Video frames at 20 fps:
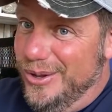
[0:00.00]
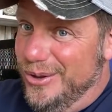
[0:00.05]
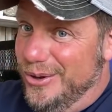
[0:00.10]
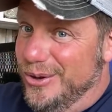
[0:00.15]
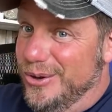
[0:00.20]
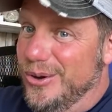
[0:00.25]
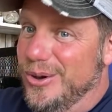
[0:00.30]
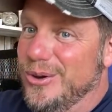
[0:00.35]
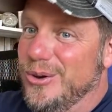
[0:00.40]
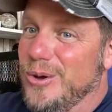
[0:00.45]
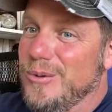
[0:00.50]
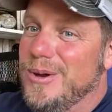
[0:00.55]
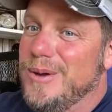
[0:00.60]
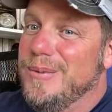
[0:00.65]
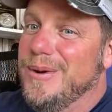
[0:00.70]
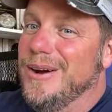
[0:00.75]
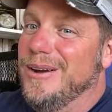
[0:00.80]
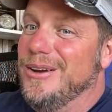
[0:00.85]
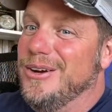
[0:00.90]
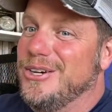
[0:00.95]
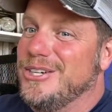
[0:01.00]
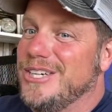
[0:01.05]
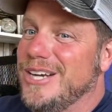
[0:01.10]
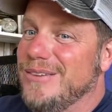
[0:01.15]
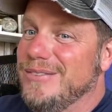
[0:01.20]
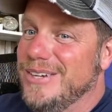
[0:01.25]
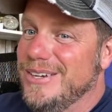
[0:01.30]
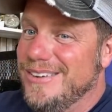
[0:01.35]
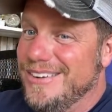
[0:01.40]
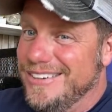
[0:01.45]
Go ahead and hold my beer there,
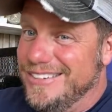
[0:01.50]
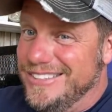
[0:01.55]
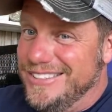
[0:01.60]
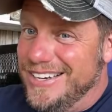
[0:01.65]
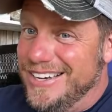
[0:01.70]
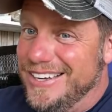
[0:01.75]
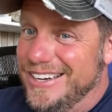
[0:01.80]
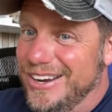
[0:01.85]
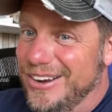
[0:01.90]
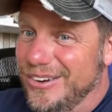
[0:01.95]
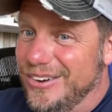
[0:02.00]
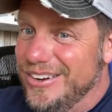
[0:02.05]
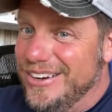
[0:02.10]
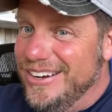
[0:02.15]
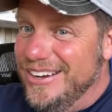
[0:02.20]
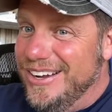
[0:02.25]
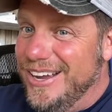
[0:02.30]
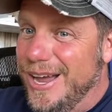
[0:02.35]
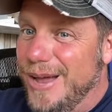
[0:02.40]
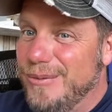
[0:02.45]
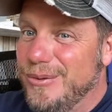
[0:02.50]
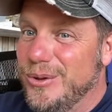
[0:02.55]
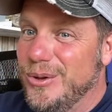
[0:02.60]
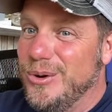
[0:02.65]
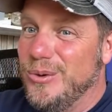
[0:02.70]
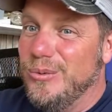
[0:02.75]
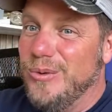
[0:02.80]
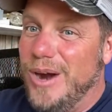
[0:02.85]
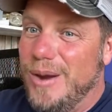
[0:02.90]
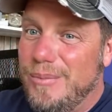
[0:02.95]
Chevy. Check it out. I'm doing
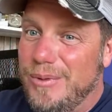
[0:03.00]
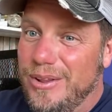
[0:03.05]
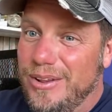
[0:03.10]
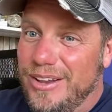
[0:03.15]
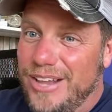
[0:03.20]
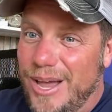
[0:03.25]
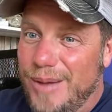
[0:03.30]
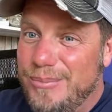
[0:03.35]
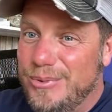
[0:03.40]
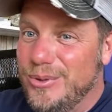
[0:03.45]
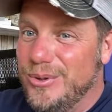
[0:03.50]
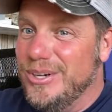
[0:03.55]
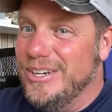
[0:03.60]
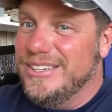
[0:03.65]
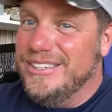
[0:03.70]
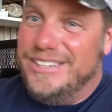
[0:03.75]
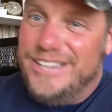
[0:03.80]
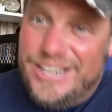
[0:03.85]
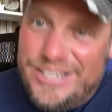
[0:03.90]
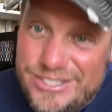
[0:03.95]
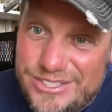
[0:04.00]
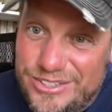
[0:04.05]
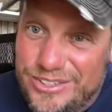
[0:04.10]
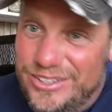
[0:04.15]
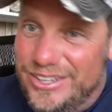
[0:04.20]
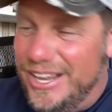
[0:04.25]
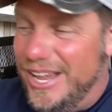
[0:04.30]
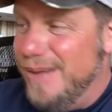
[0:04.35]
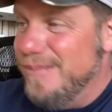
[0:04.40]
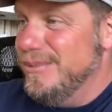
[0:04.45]
a Rebel. I'm doing a
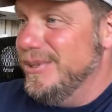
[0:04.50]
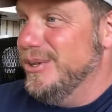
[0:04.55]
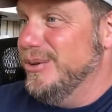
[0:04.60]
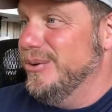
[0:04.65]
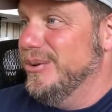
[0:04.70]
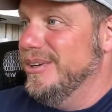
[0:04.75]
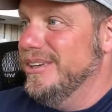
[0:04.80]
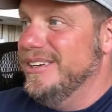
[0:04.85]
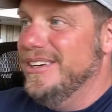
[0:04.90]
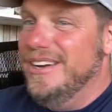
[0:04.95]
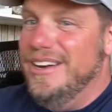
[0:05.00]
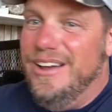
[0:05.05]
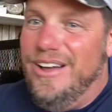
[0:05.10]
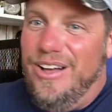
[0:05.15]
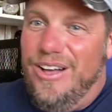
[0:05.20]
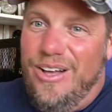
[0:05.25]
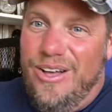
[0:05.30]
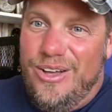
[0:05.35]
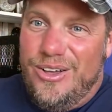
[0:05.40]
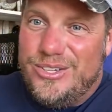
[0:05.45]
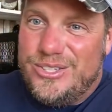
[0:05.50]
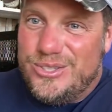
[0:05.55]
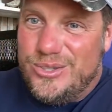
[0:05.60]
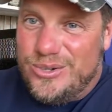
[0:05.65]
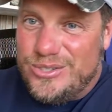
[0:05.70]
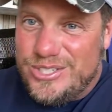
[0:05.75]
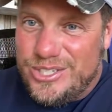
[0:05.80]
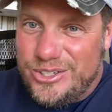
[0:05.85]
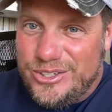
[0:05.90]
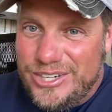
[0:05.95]
diesel. I'm doing all
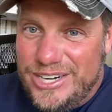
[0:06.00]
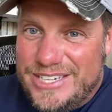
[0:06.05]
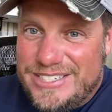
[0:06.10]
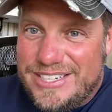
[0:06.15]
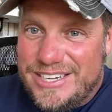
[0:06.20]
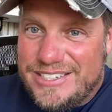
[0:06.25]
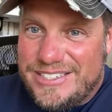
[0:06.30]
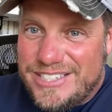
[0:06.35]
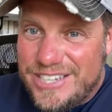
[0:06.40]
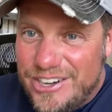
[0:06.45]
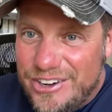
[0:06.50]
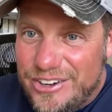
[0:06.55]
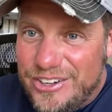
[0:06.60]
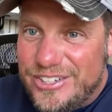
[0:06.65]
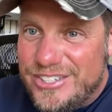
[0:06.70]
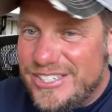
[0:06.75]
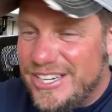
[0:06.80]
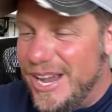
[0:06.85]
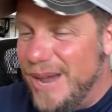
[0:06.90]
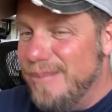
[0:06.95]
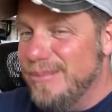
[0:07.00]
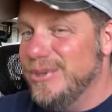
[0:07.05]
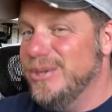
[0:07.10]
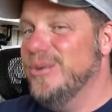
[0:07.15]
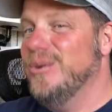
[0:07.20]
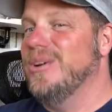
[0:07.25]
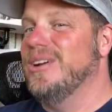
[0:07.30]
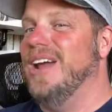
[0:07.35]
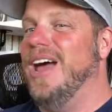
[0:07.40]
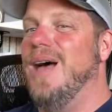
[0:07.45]
sorts of crazy interiors. I'm
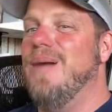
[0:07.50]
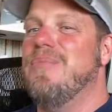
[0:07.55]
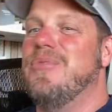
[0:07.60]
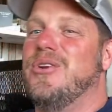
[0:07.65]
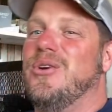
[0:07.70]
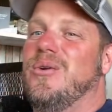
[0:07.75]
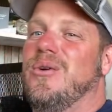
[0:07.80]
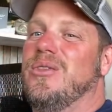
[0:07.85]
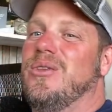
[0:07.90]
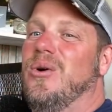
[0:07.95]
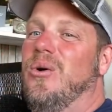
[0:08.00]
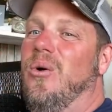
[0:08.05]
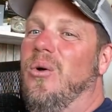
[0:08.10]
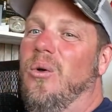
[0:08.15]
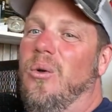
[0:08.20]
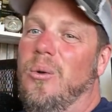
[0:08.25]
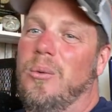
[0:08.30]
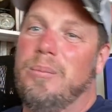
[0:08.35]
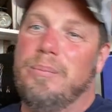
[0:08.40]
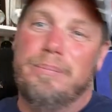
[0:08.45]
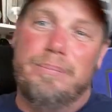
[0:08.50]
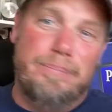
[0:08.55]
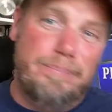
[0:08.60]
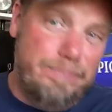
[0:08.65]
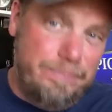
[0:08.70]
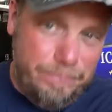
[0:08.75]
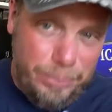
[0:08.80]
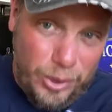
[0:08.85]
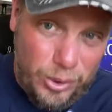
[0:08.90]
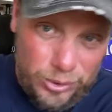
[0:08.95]
doing, I'm throwing the whole
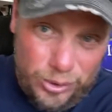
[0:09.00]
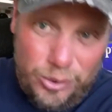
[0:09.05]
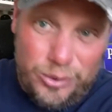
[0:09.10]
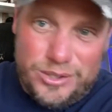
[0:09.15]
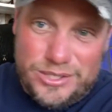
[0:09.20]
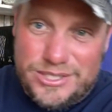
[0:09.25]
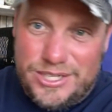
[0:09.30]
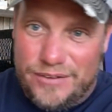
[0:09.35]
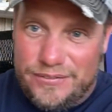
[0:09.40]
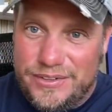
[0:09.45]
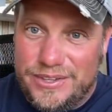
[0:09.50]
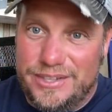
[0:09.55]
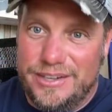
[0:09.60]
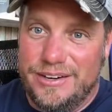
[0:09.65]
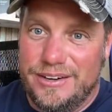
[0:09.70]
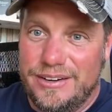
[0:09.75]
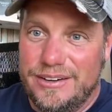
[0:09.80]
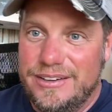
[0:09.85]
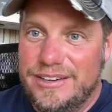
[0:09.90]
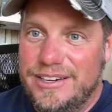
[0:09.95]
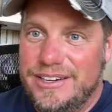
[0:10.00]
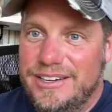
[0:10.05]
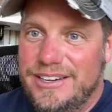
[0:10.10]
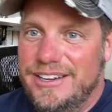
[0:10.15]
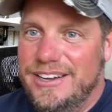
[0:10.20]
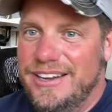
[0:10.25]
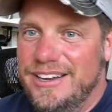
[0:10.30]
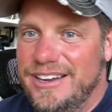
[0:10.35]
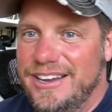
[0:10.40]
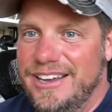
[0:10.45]
boatload of stuff in there.
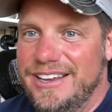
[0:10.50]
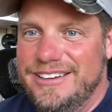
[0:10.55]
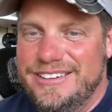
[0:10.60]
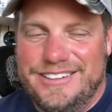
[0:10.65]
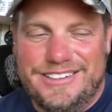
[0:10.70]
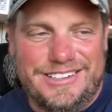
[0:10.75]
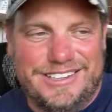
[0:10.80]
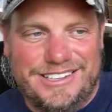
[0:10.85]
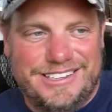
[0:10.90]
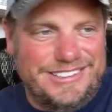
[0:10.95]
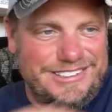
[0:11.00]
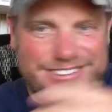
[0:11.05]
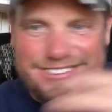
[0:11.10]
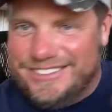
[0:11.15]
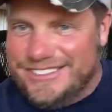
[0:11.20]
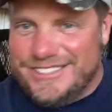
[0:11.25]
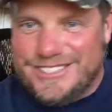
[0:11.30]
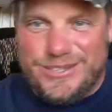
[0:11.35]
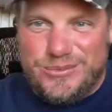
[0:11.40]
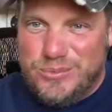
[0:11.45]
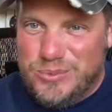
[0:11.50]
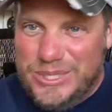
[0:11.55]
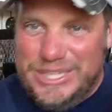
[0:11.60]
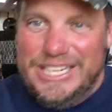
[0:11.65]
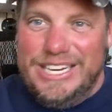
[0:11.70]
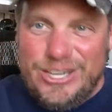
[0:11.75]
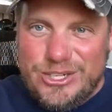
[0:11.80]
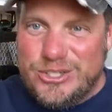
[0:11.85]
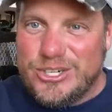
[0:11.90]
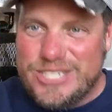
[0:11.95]
And it's just a
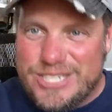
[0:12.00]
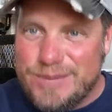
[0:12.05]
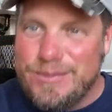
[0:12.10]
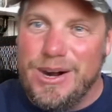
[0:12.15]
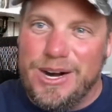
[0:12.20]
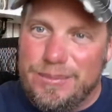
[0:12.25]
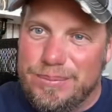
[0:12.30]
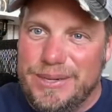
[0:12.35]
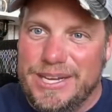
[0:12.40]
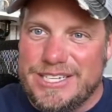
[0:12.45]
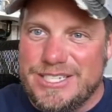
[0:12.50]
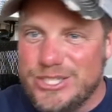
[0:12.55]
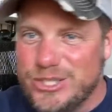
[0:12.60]
really interesting marketplace.